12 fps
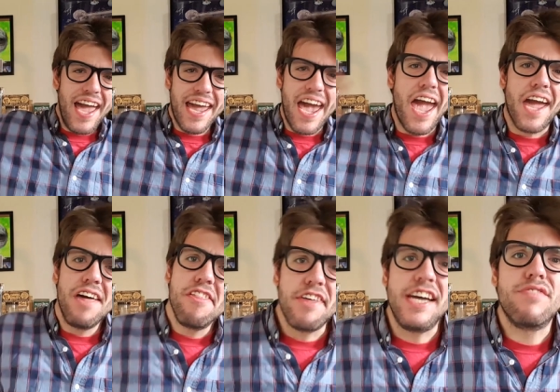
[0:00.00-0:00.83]
Hey gang,
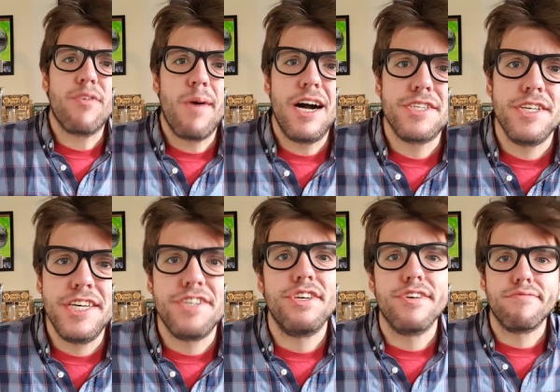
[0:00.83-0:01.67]
thanks for watching
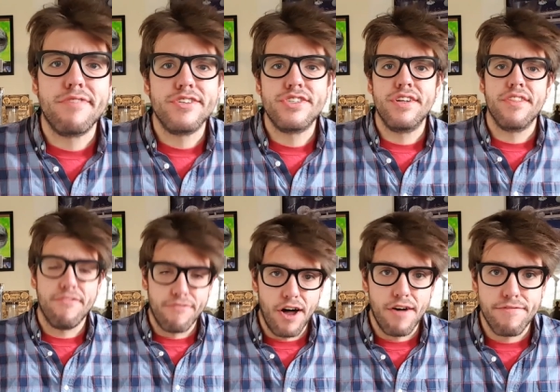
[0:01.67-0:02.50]
this year's version of
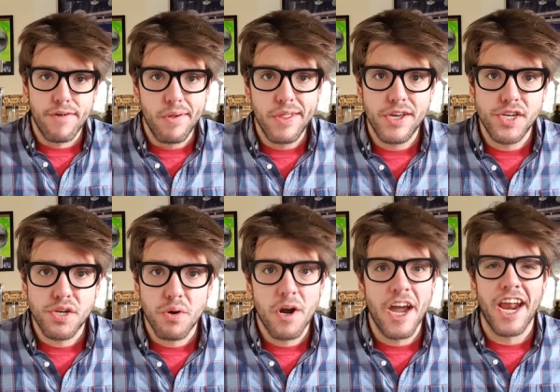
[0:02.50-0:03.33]
the Fall Foliage
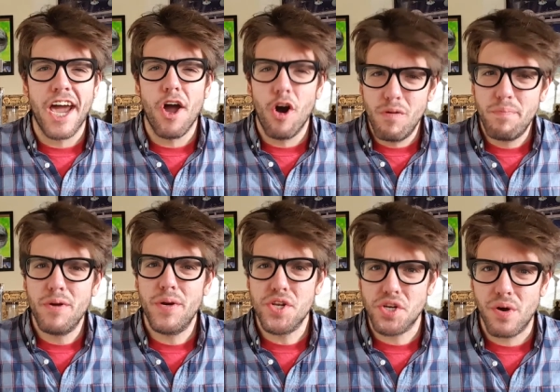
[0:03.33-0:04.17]
Tour, and I hope
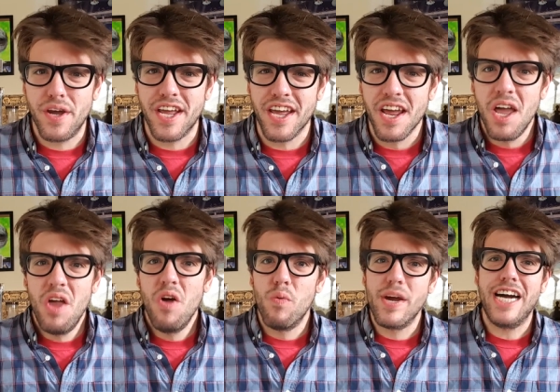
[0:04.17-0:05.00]
you enjoyed it.
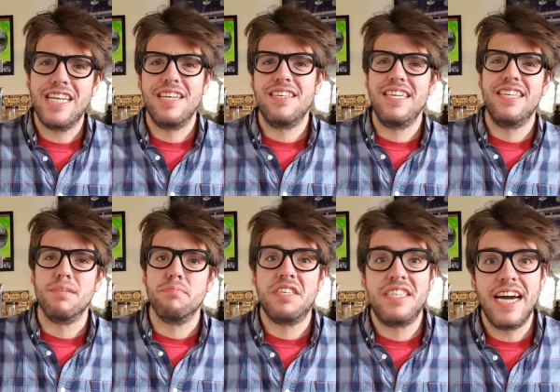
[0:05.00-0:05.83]
We got to see
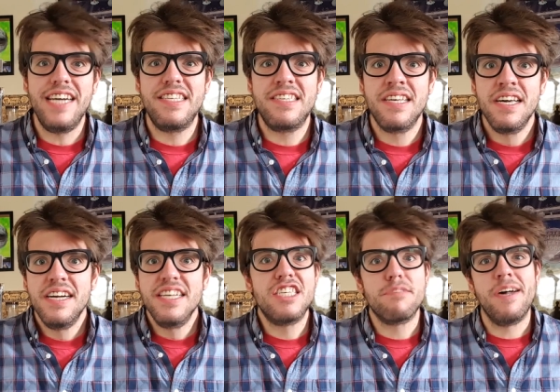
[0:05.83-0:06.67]
some sights,
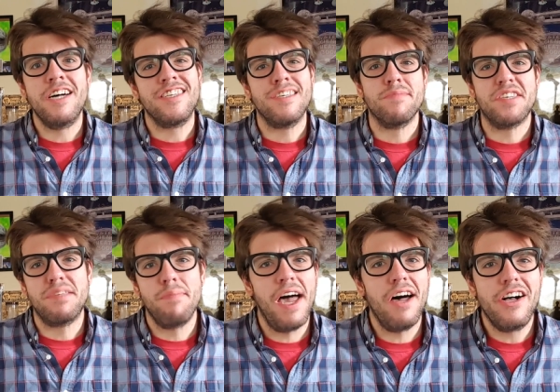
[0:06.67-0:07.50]
smell some
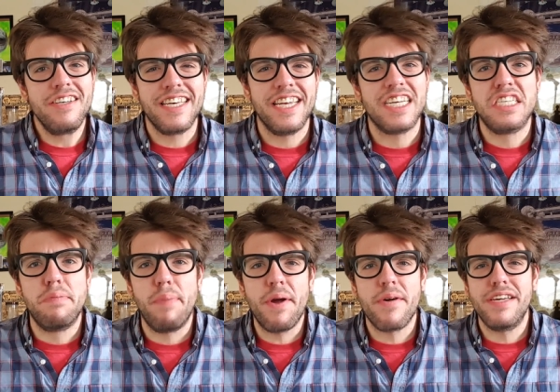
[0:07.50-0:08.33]
smells, and
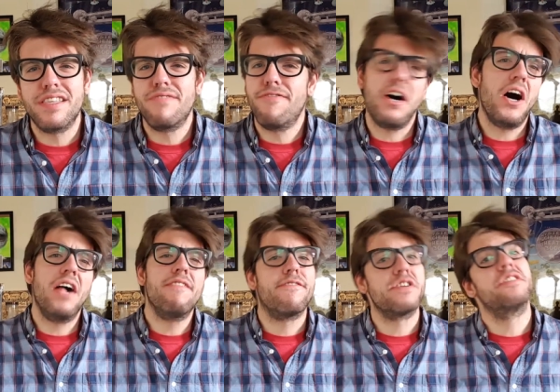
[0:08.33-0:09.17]
experience
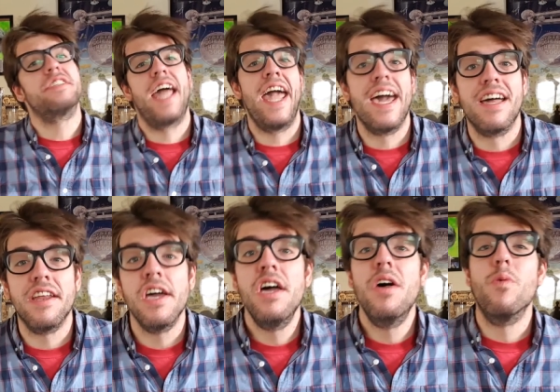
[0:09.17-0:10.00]
fall firsthand,
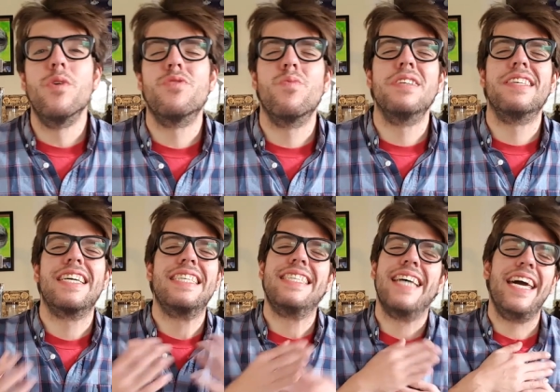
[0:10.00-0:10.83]
which was
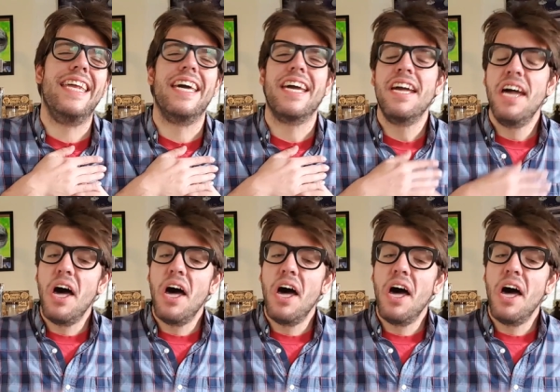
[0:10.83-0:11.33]
exciting.